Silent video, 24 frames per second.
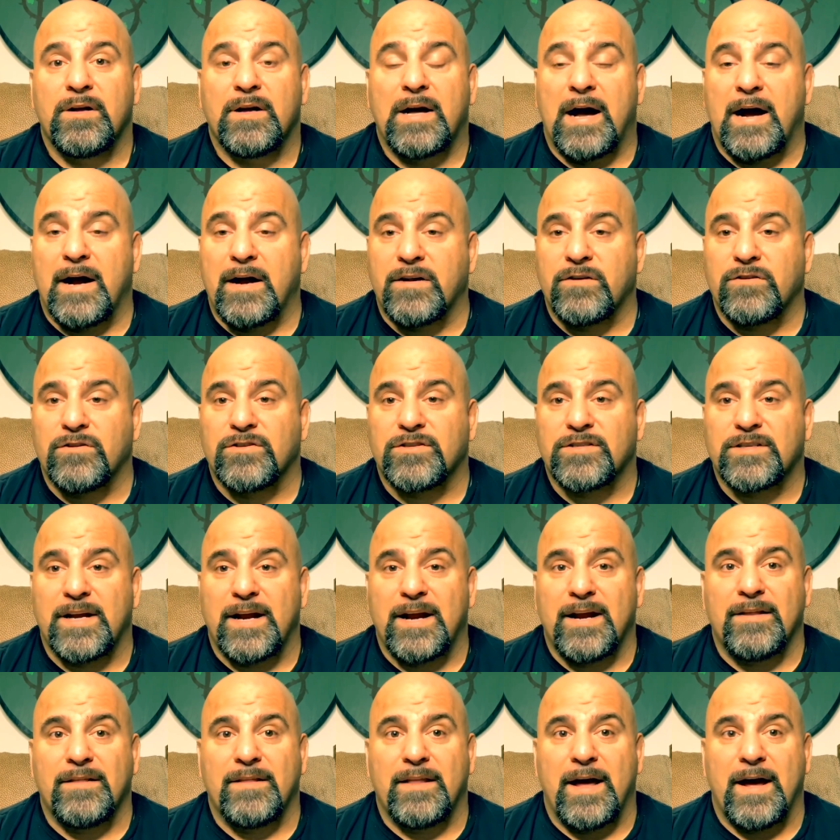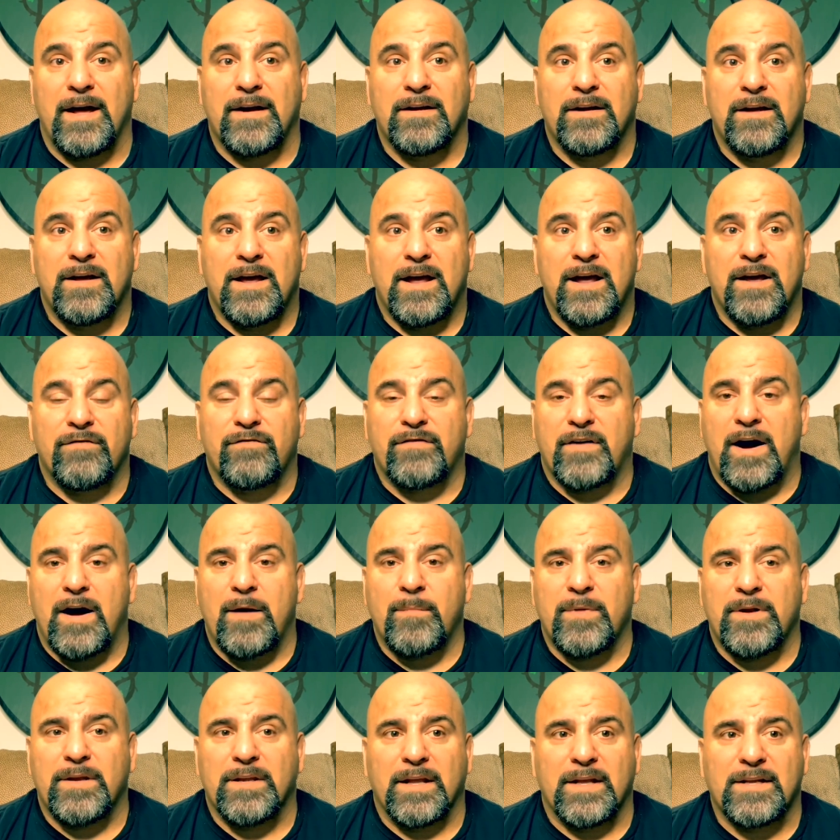I understand that if
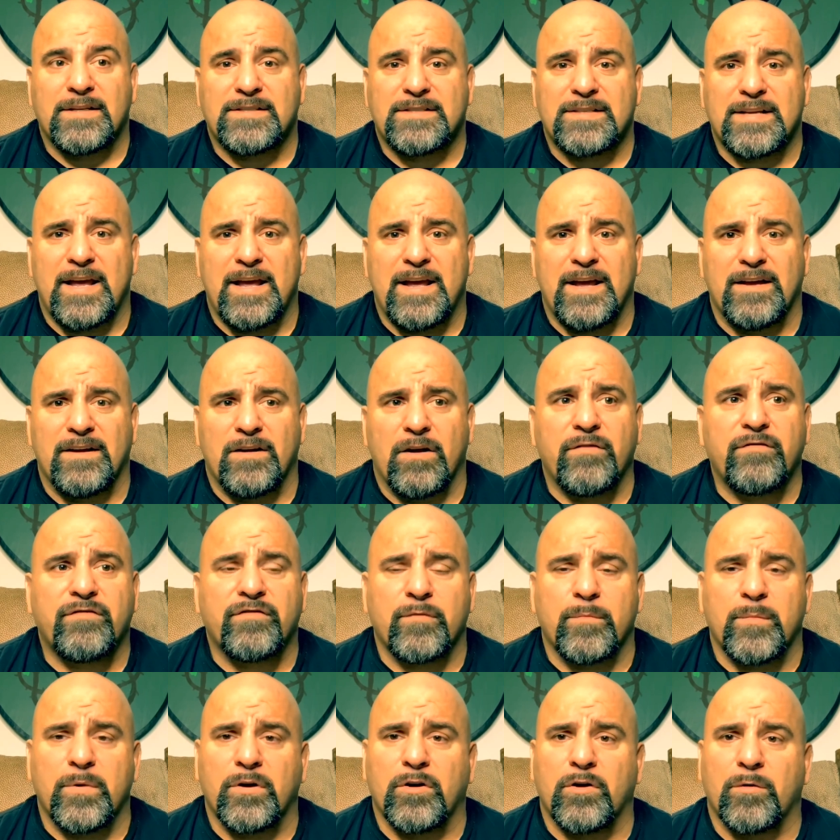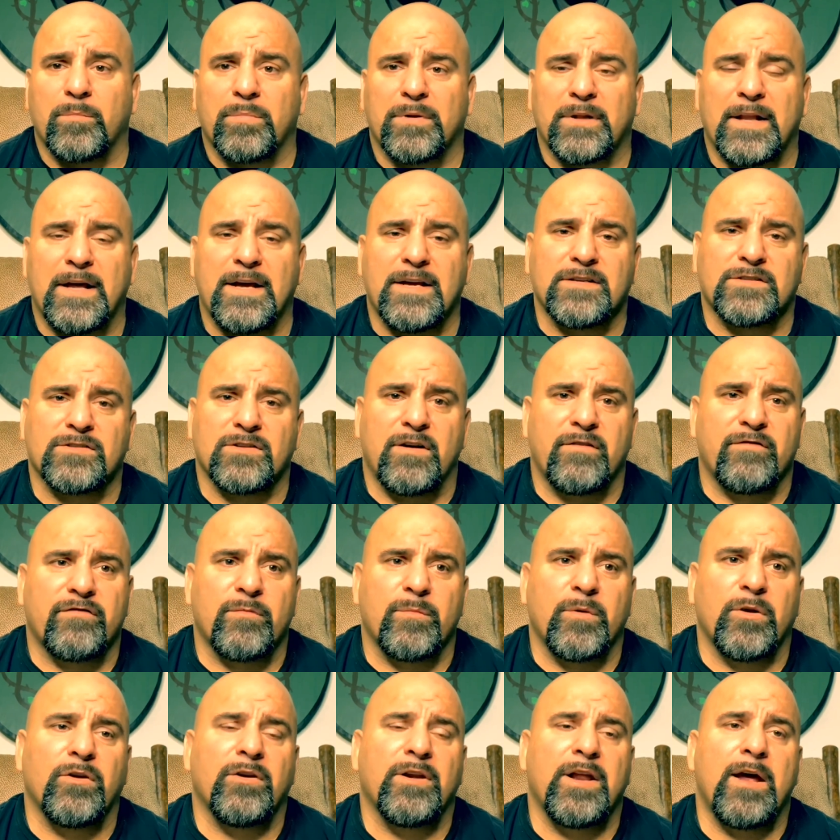I'm in, let's say, an unfamiliar place, an
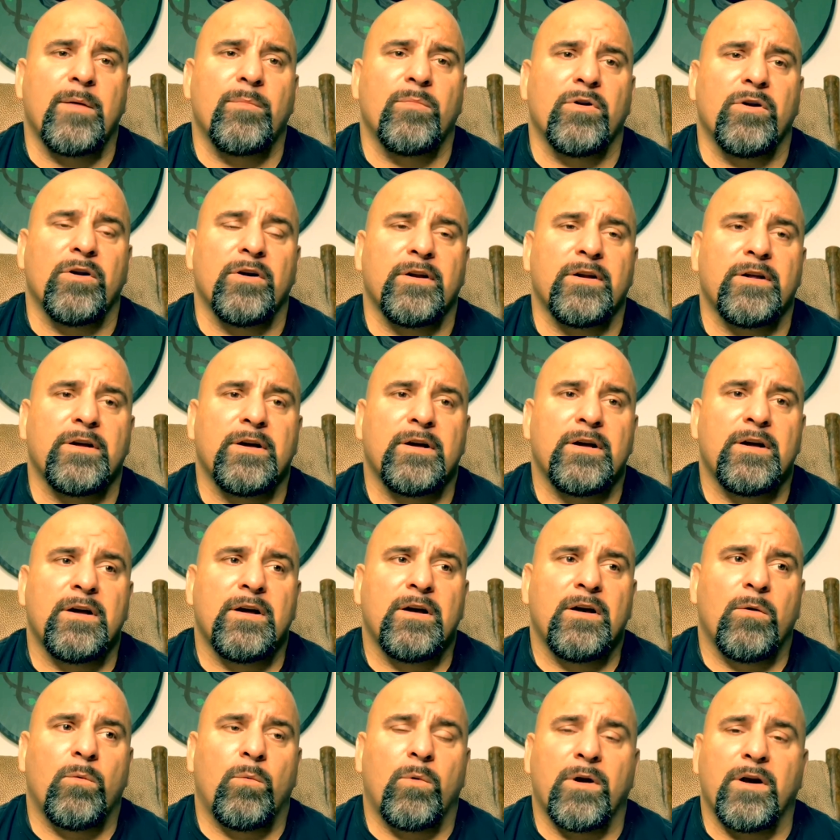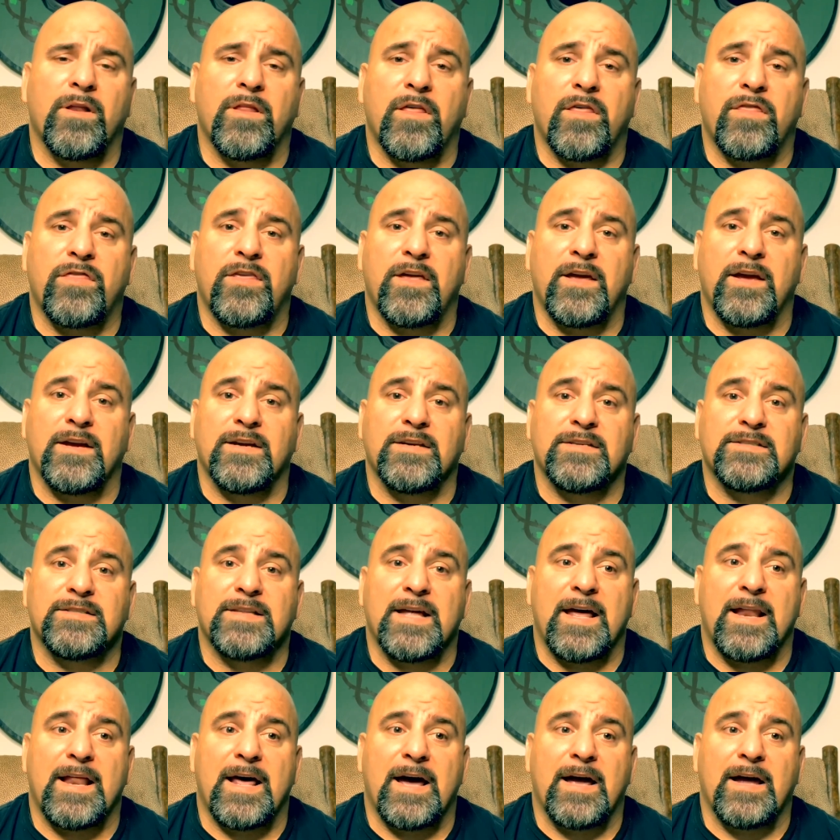unfamiliar neighborhood, one of the things
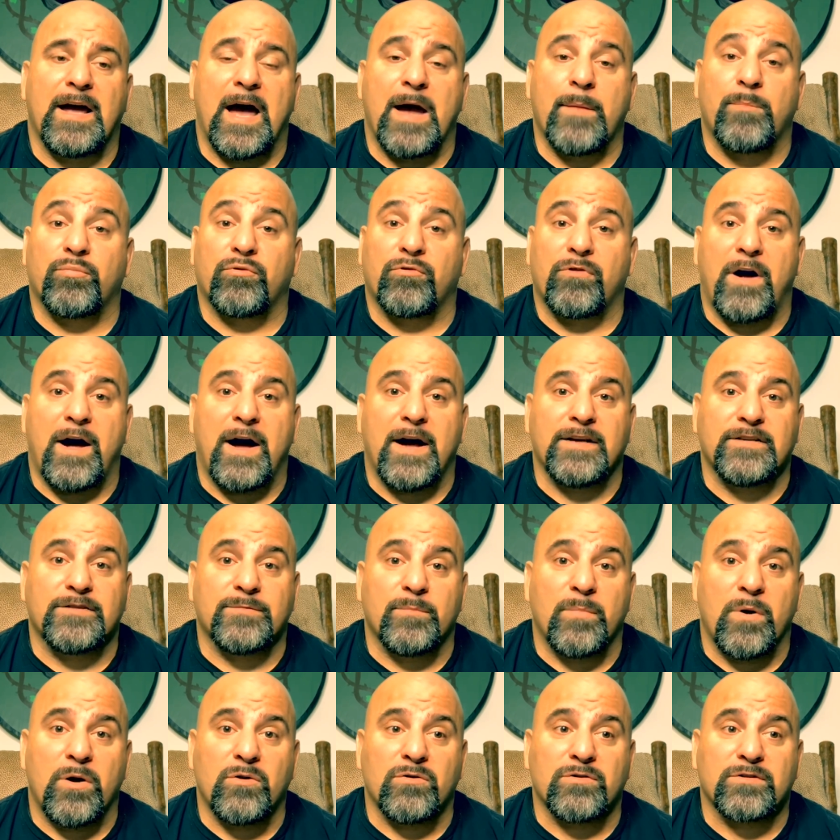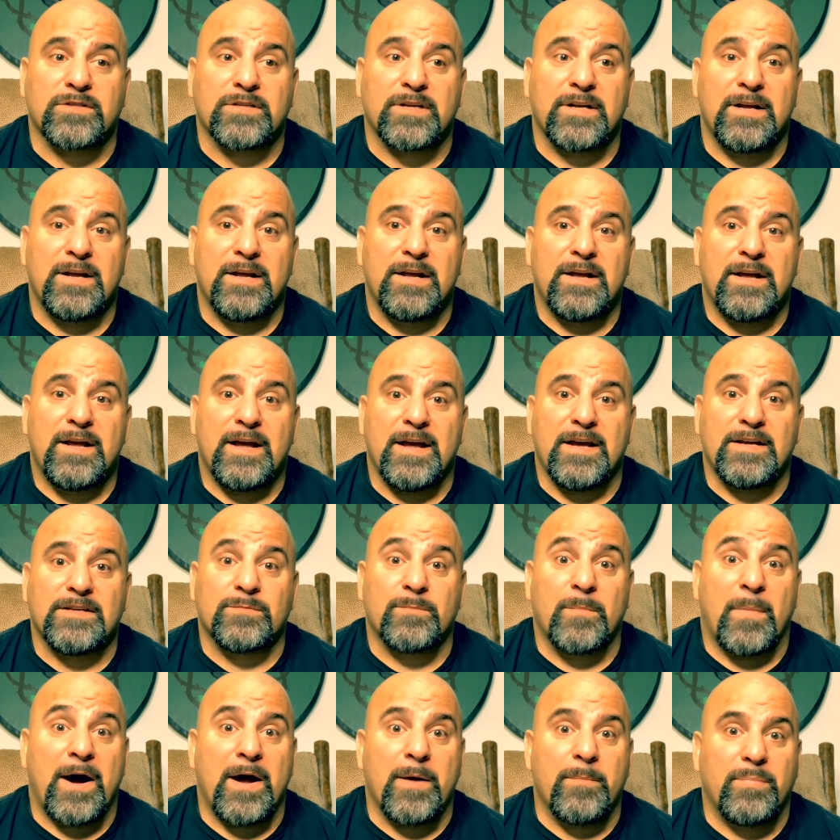that I prize most is
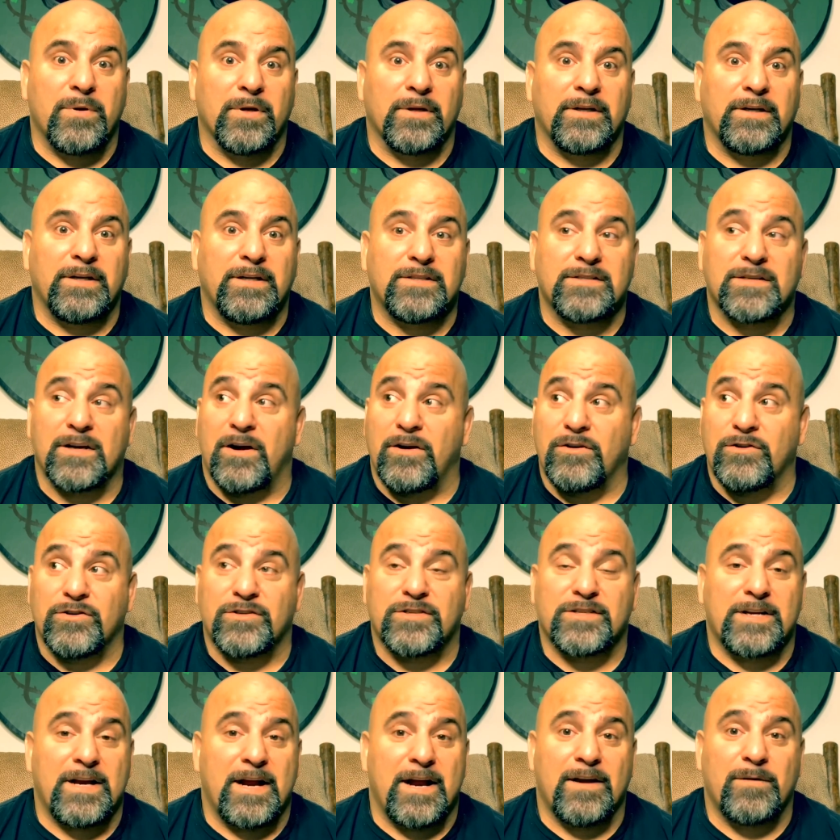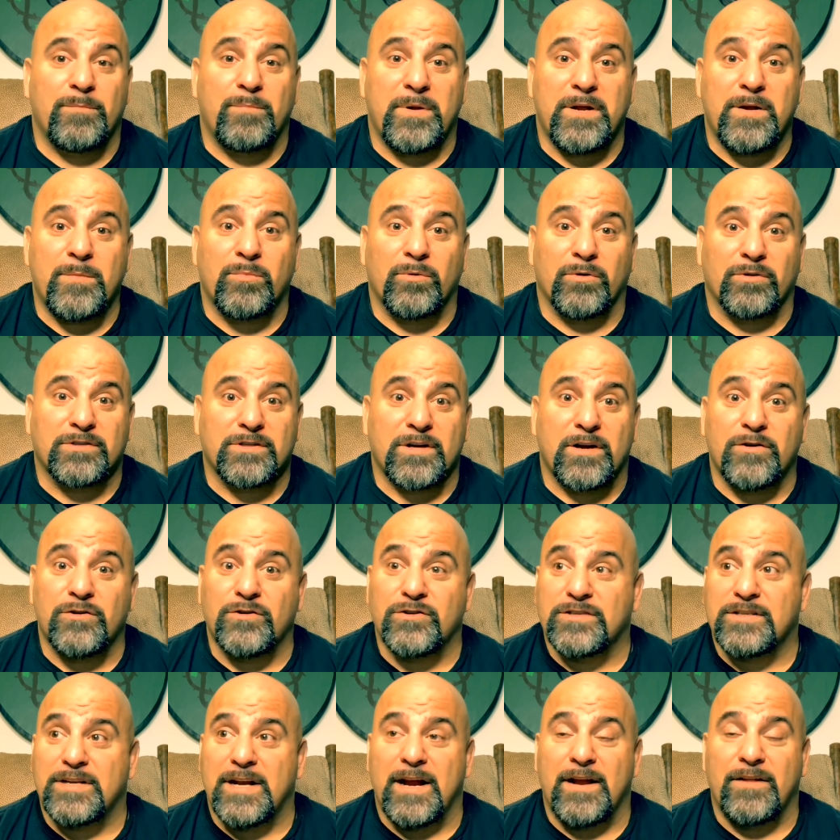my ability to understand people, to
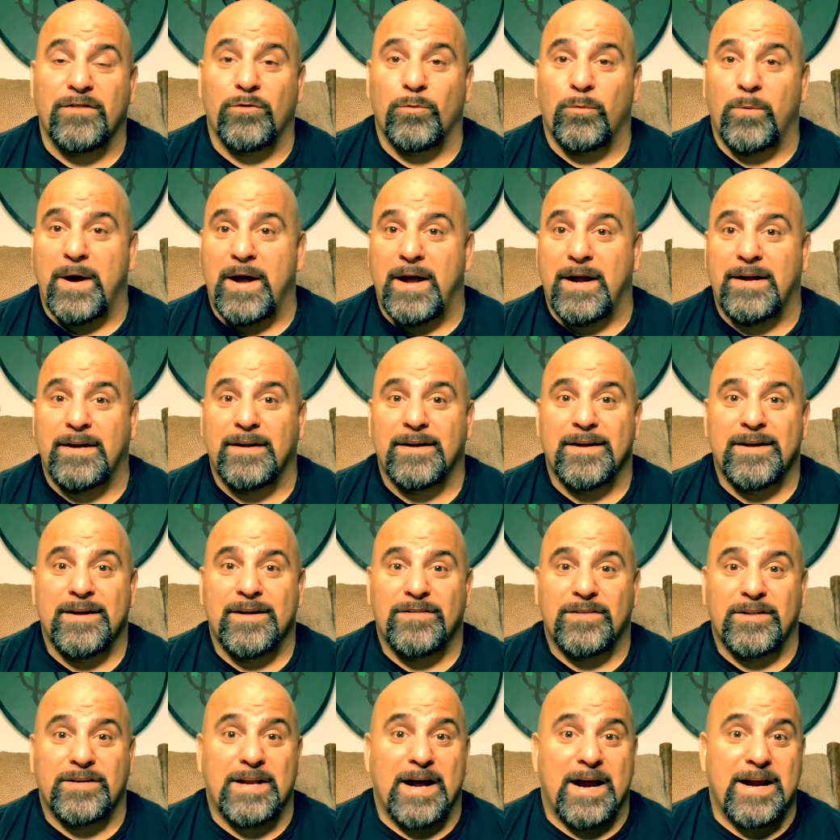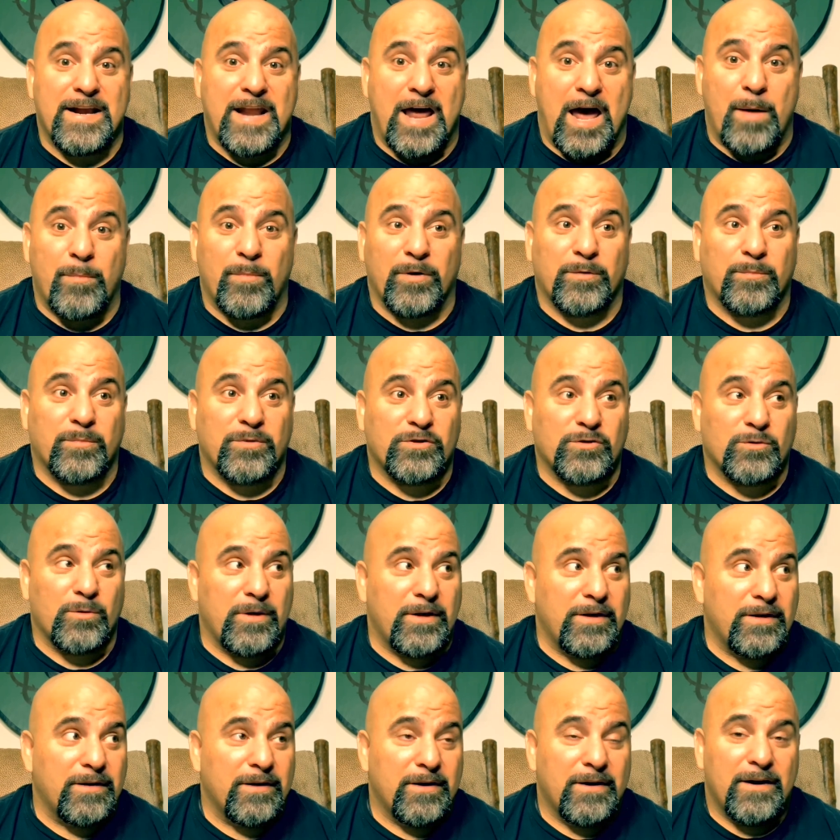understand the way the dynamic
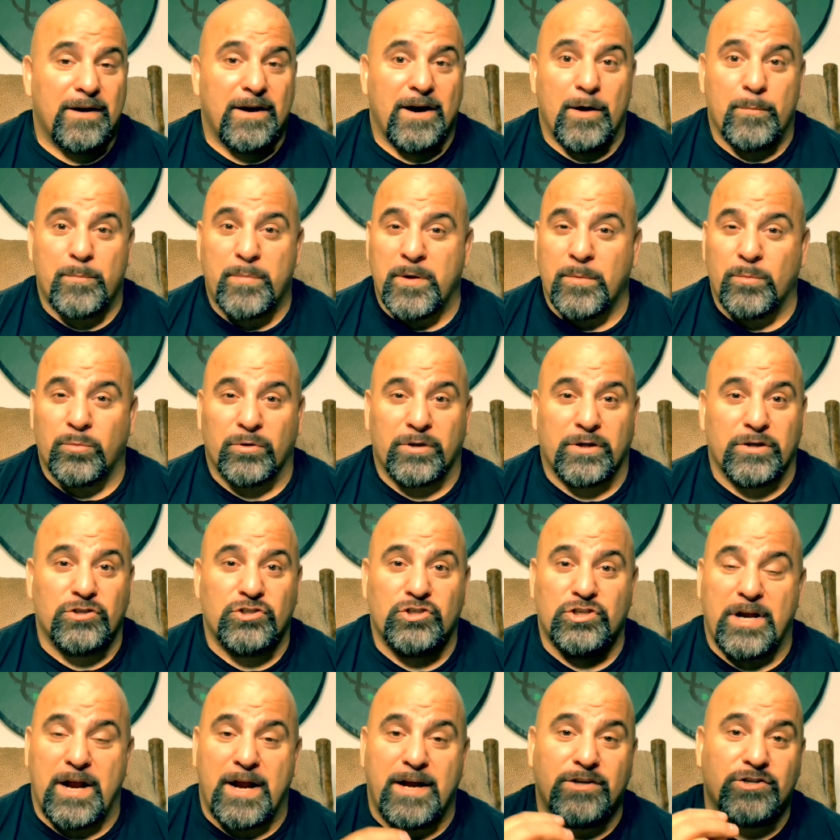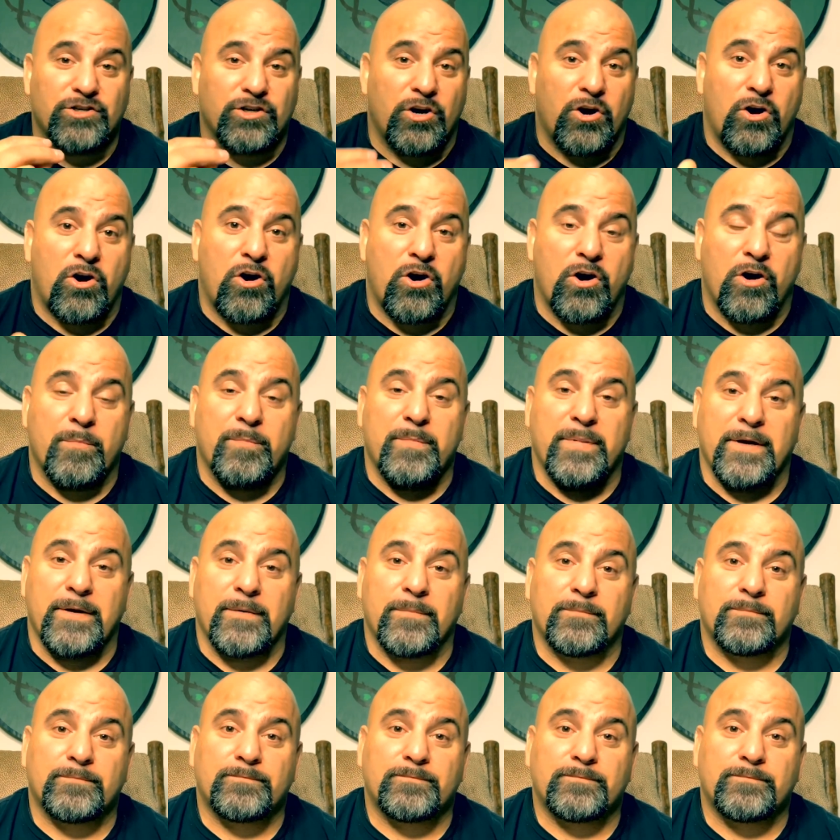between people can change in a heartbeat.